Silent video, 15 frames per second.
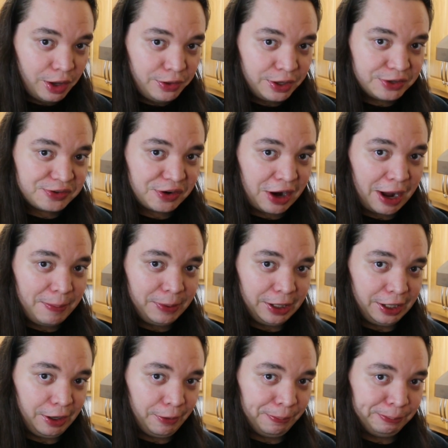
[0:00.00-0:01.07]
Things are
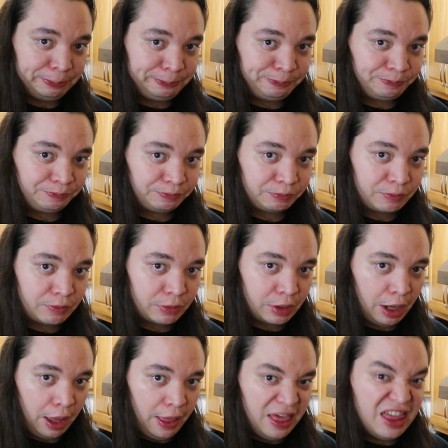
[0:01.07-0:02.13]
happening here.
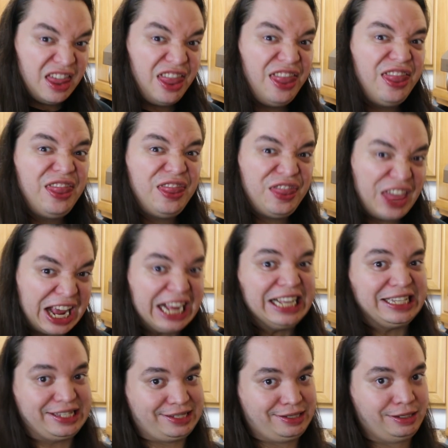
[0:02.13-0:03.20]
Yay.
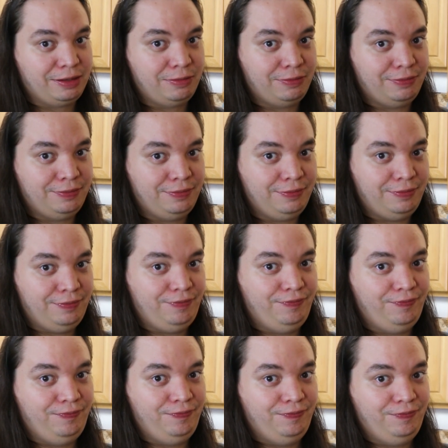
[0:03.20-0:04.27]
Things.
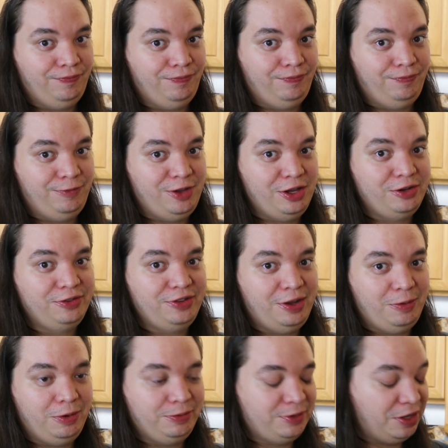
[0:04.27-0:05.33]
You
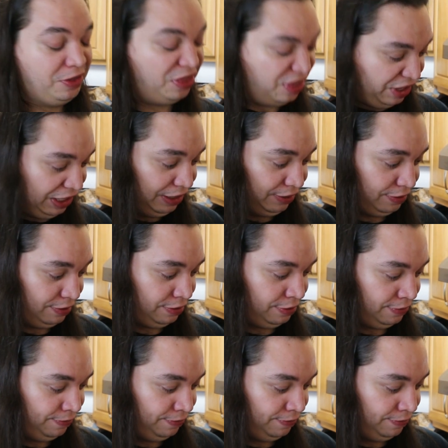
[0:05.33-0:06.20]
understand what I'm saying? Things.